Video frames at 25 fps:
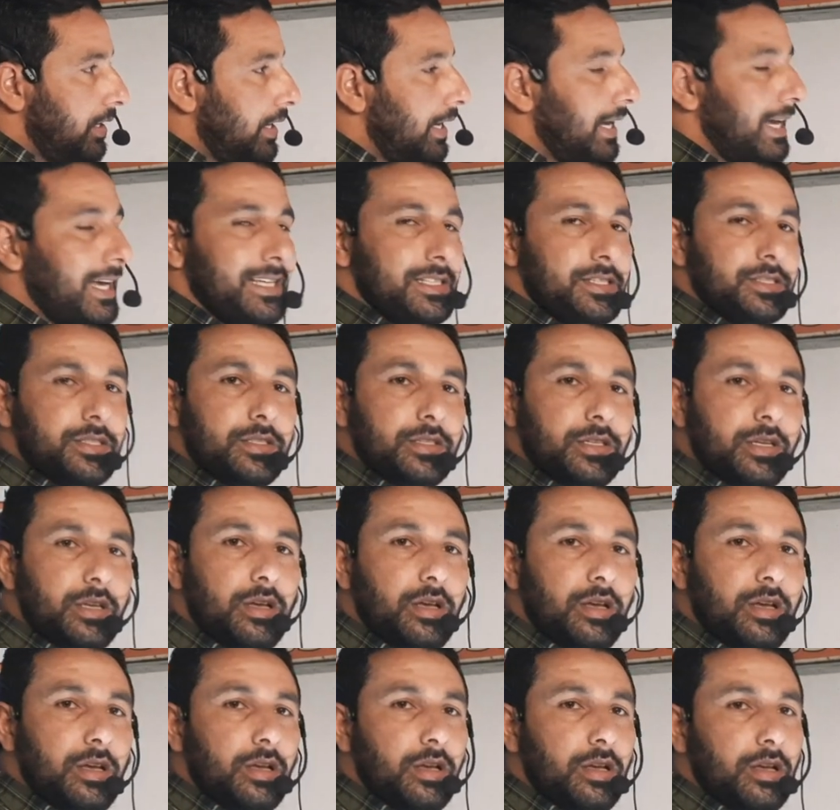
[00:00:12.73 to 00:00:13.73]
As
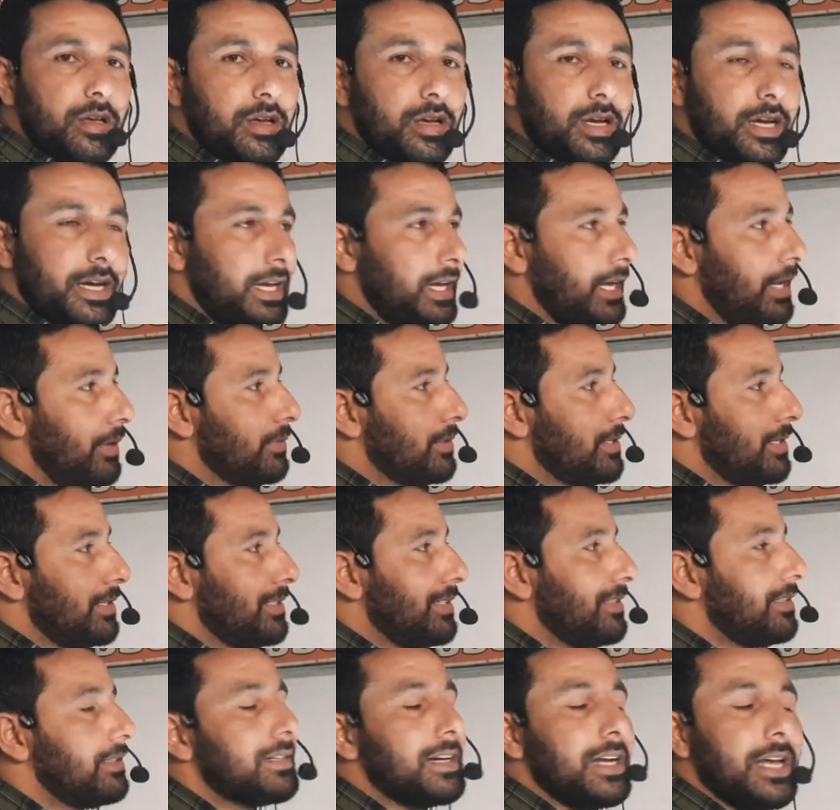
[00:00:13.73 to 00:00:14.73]
I have
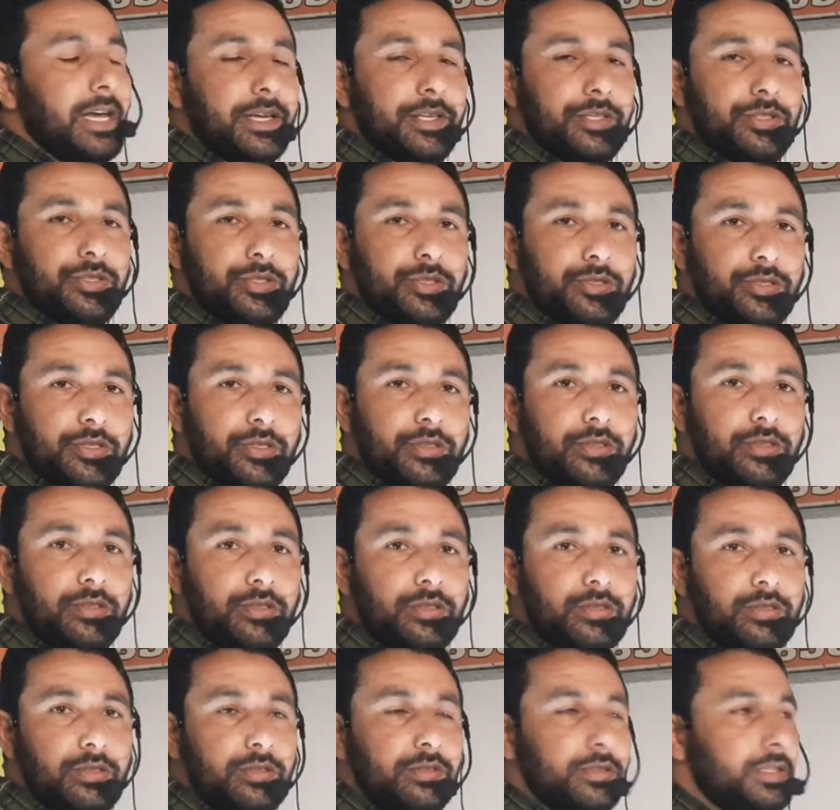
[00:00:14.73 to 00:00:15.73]
categorized
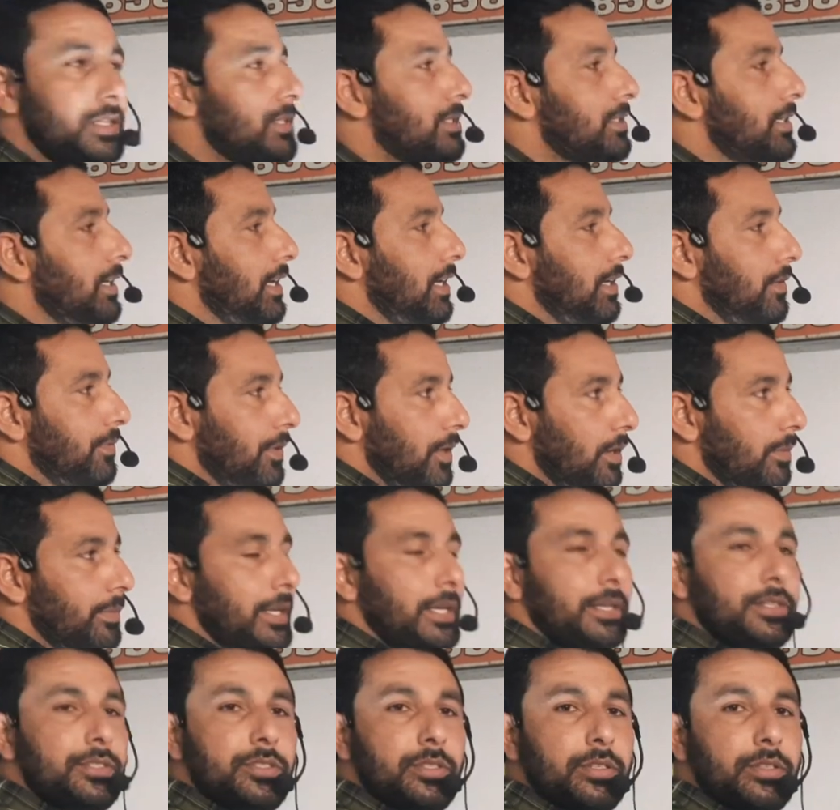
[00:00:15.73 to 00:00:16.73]
this
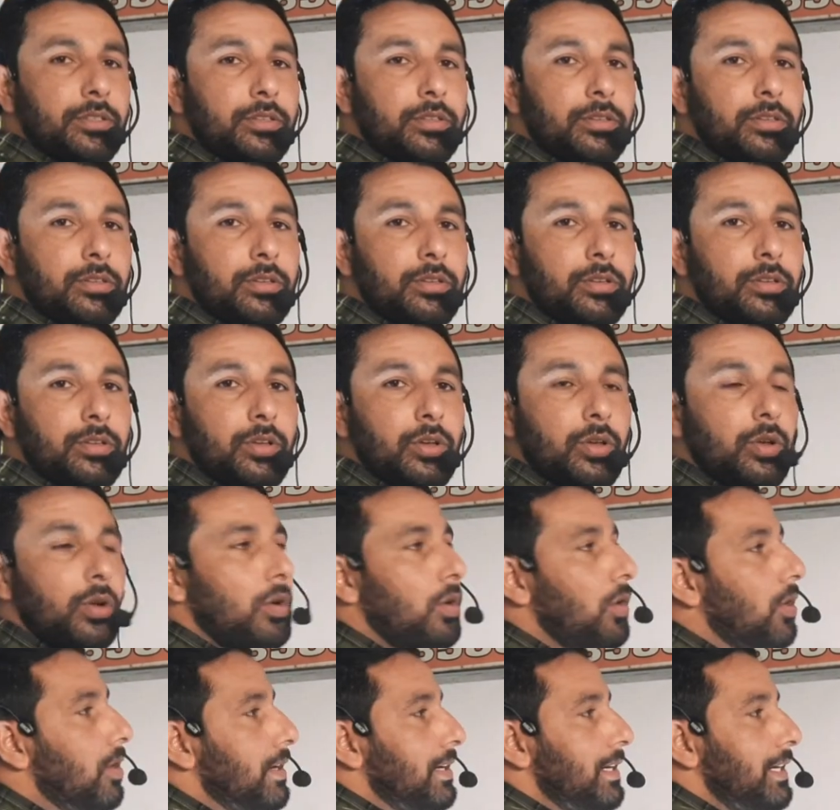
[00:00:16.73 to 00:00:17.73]
alphabet
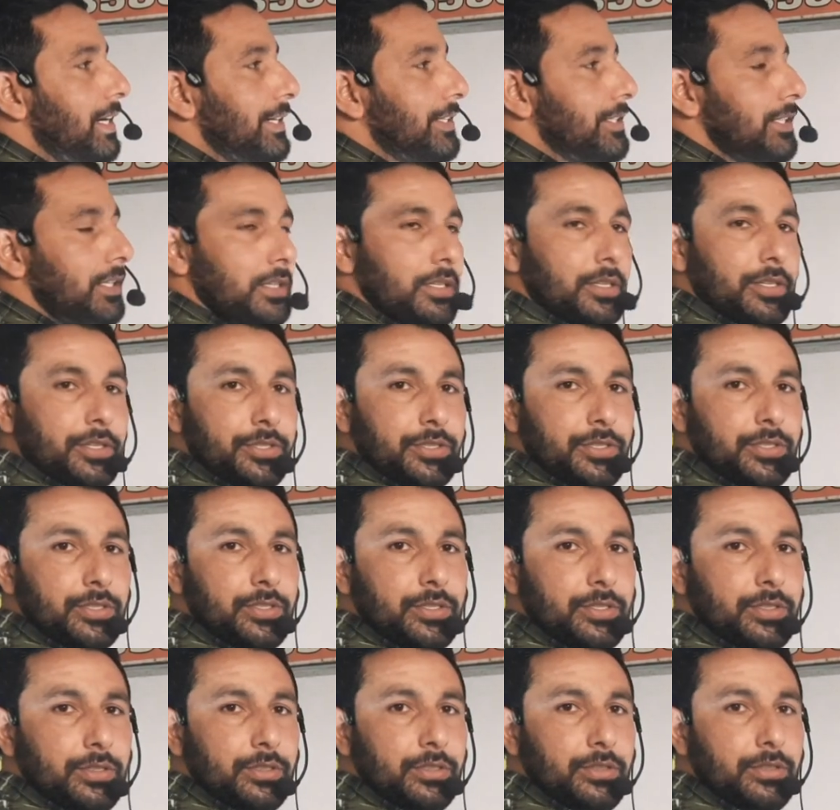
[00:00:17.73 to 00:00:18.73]
or letters
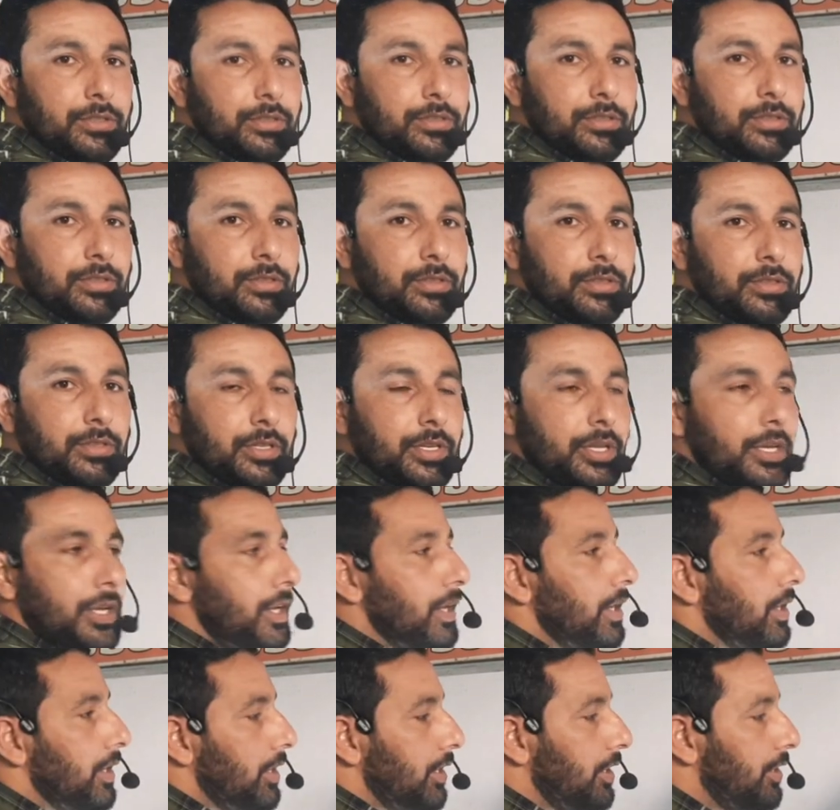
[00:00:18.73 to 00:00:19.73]

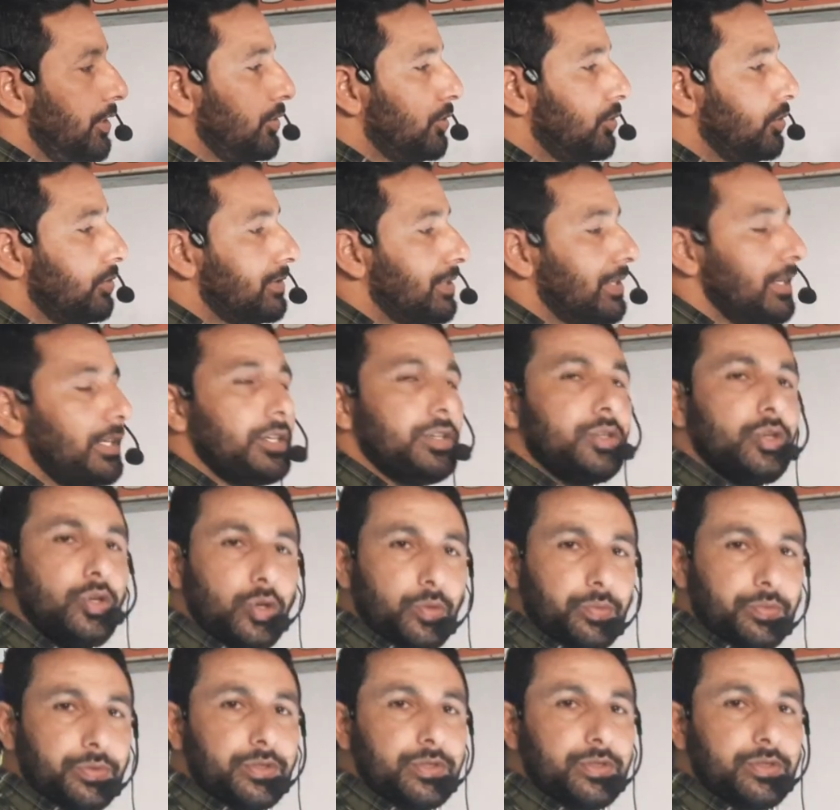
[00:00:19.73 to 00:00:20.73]
into three
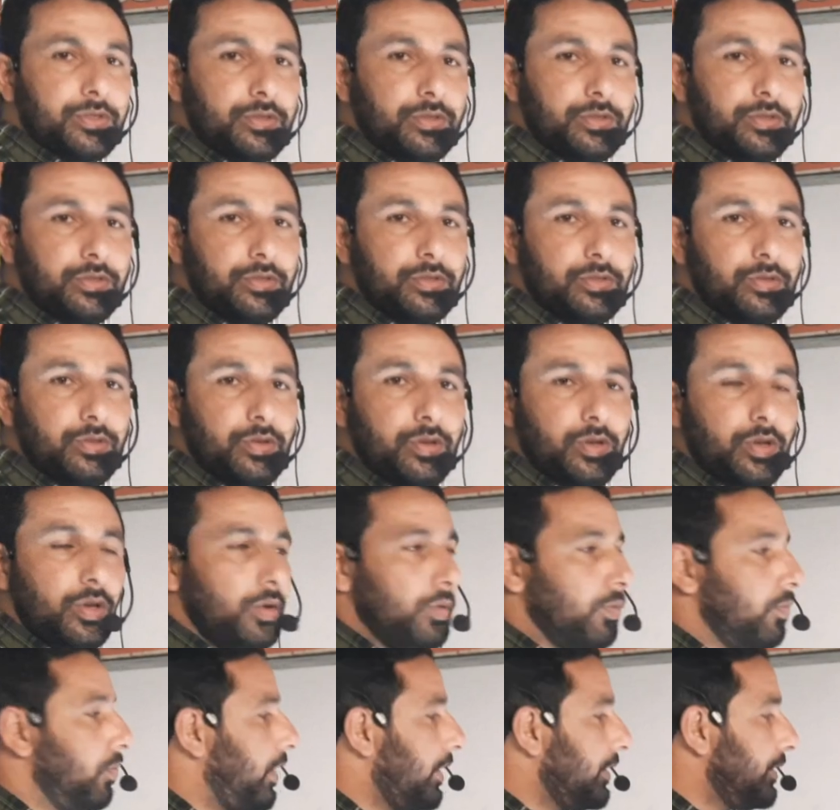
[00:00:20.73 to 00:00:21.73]
groups.
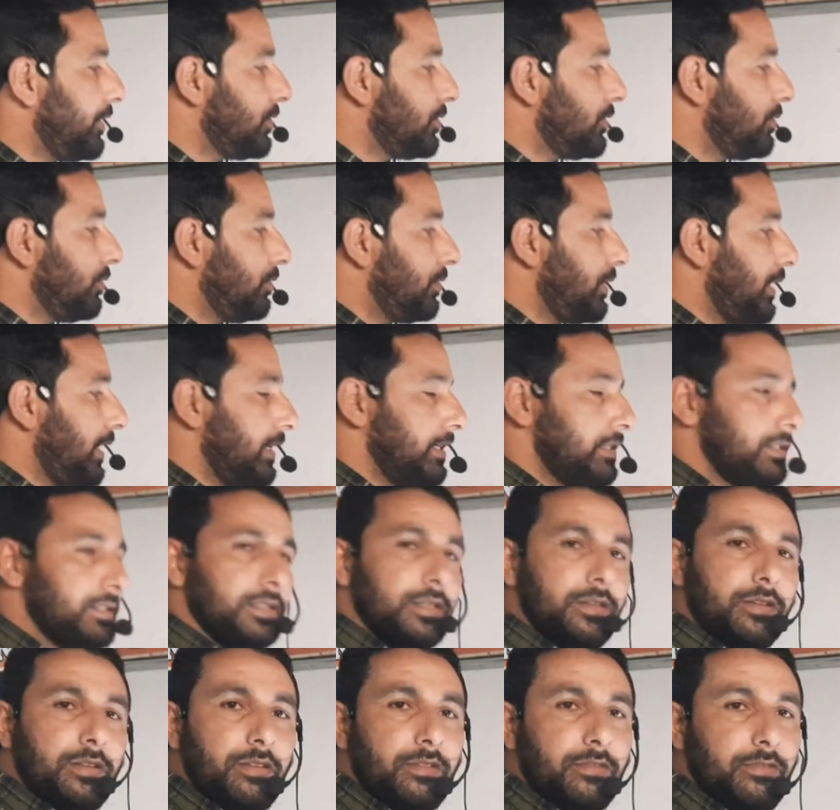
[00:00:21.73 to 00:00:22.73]
One is known
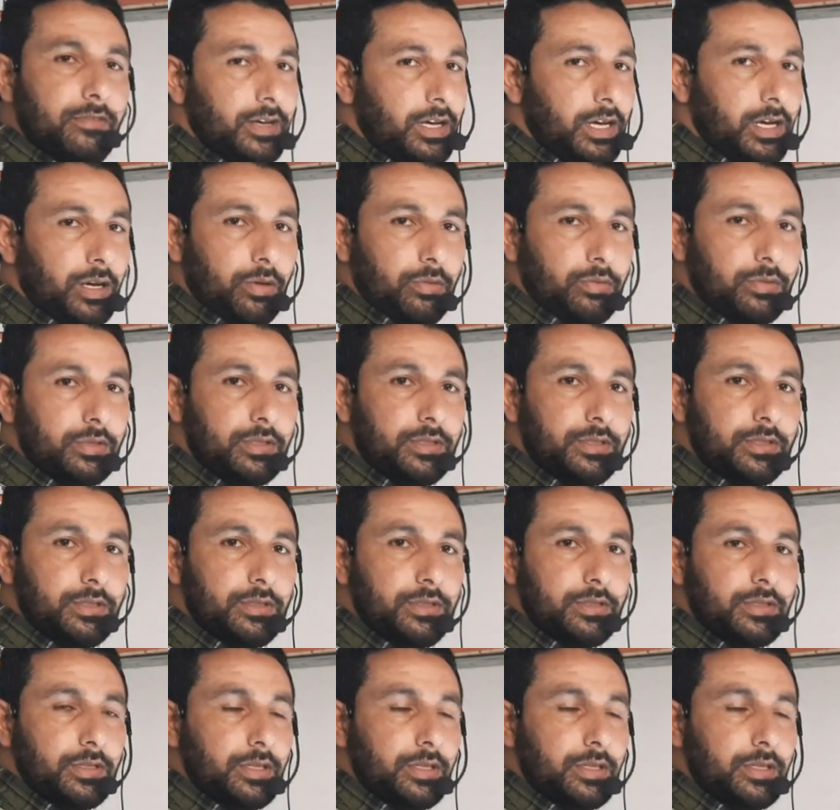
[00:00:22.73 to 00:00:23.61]
as vowel,